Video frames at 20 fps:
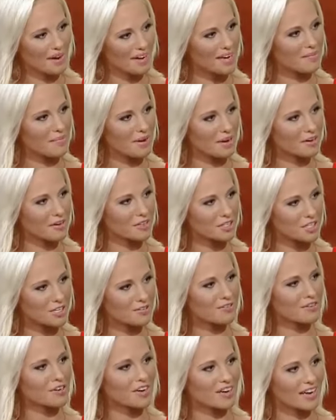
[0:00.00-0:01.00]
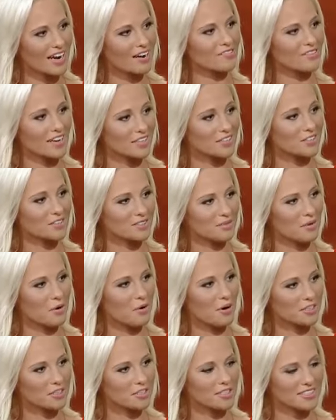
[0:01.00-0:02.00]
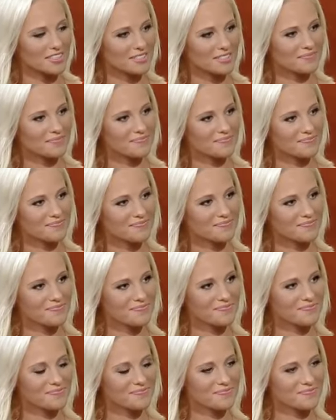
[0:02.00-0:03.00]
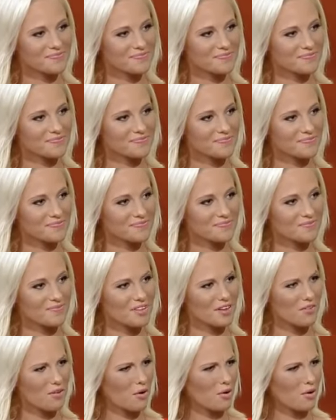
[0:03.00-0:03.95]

to be my commander in chief, you're going to have to answer some questions. Does it show she thinks she's above the law?